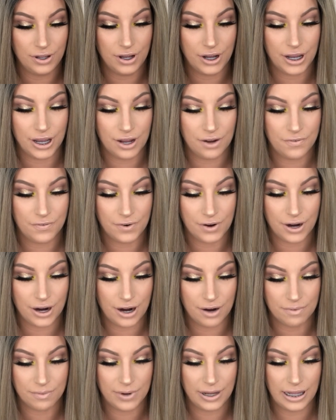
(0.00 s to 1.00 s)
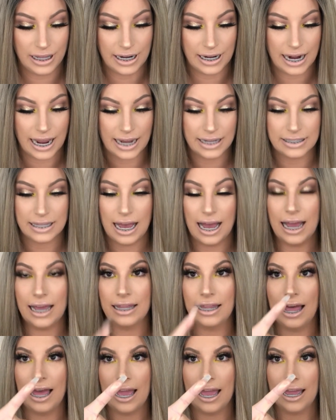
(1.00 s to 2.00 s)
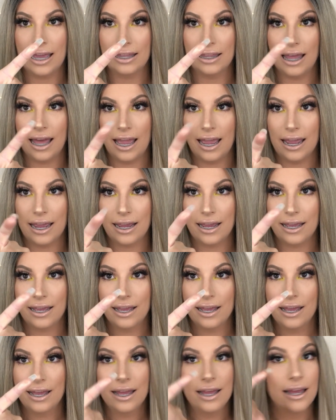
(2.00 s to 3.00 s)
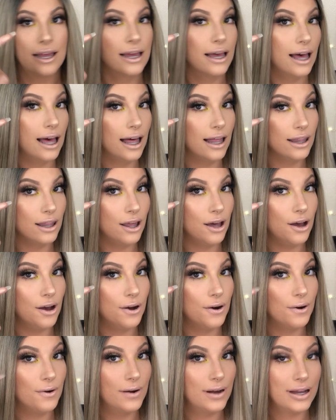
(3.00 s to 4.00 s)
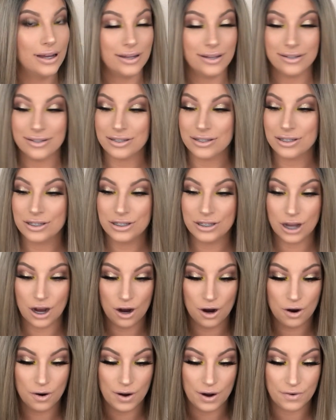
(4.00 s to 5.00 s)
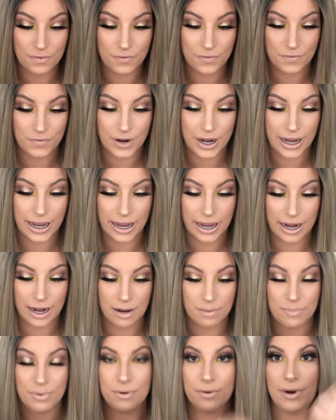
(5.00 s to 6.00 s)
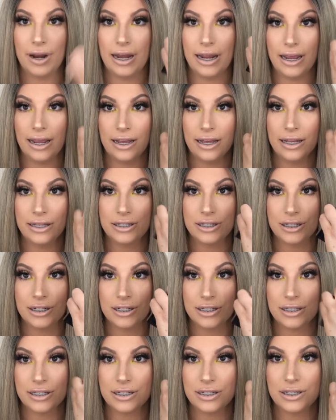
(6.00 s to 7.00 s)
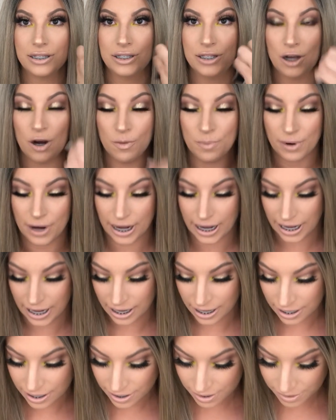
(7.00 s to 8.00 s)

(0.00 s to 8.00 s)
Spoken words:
looking for a really nice highlight, like, hello, so freaking pretty. It's just so pretty.